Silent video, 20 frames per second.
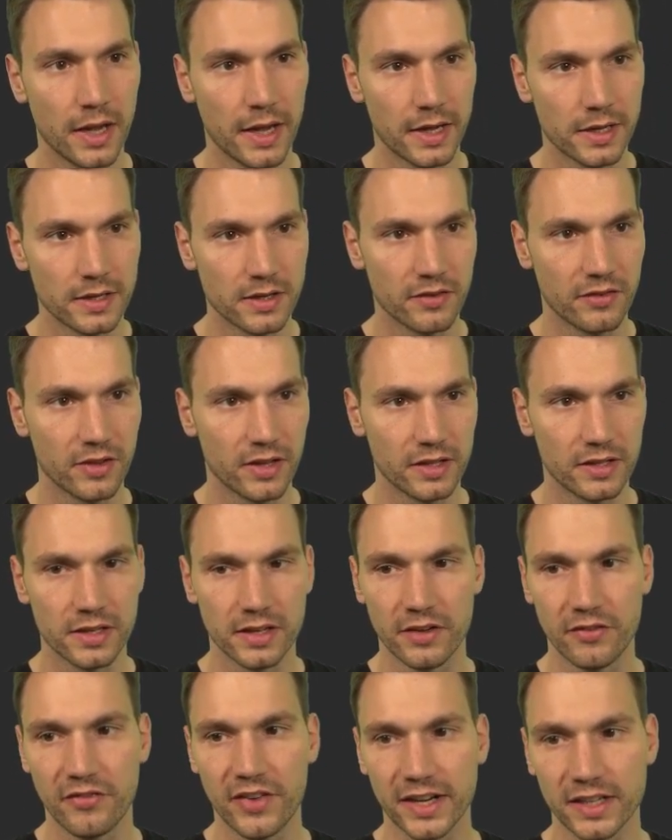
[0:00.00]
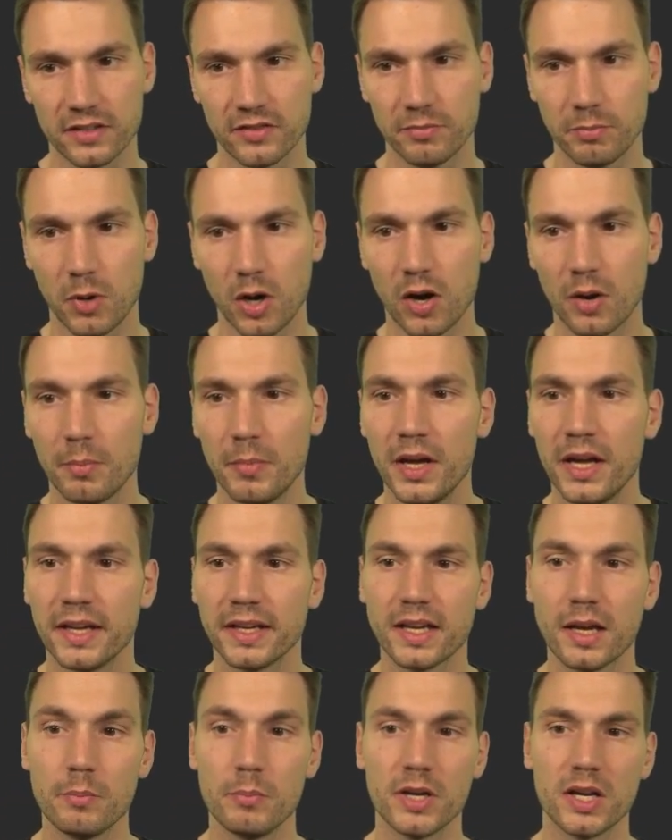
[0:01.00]
And the effective pom
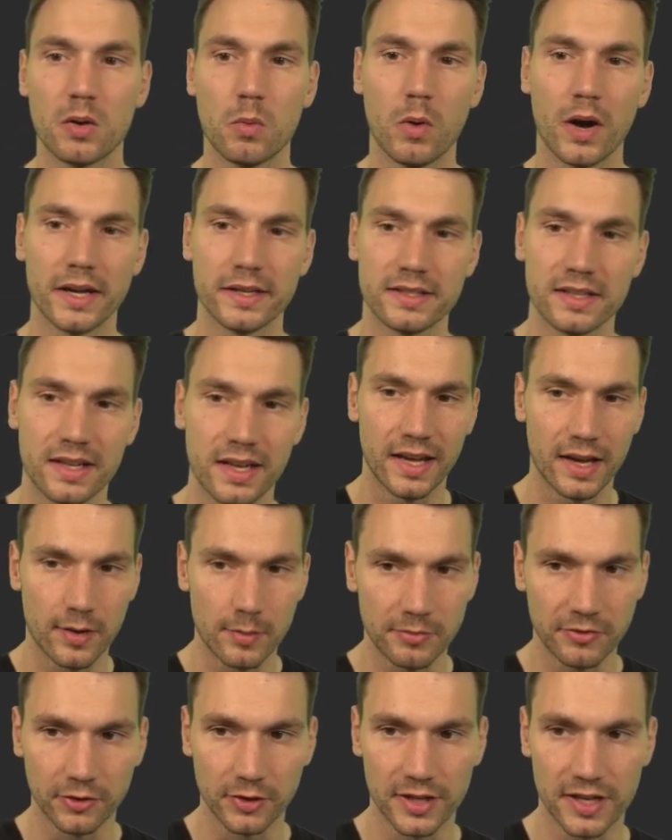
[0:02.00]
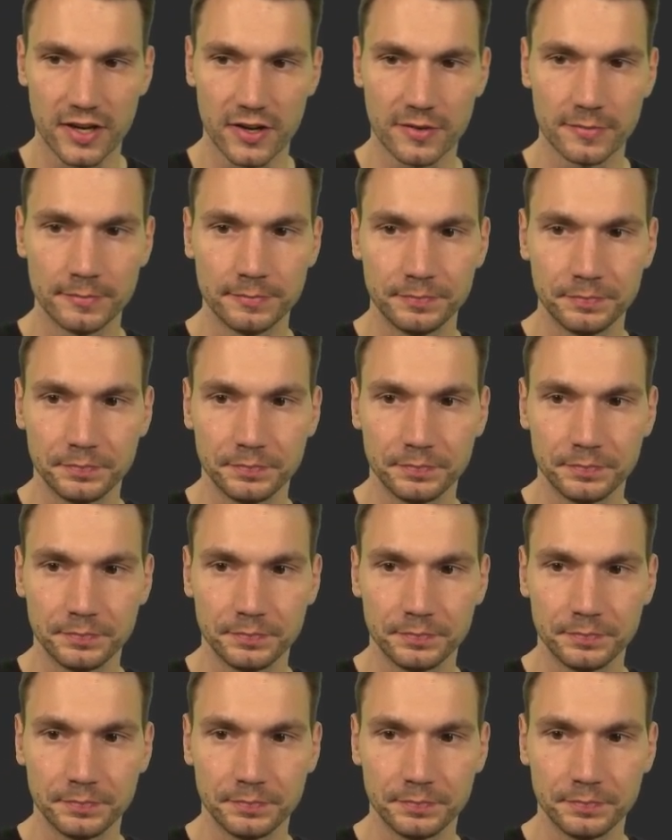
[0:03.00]
can be quite helpful here.